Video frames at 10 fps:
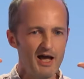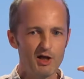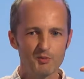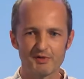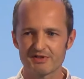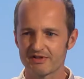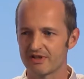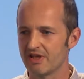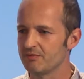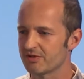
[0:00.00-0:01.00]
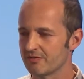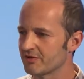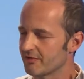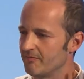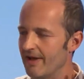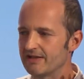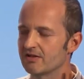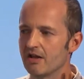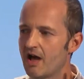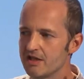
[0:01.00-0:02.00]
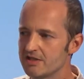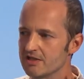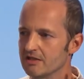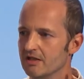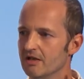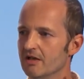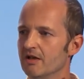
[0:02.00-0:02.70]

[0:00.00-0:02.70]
help us to keep some sort of mental hygiene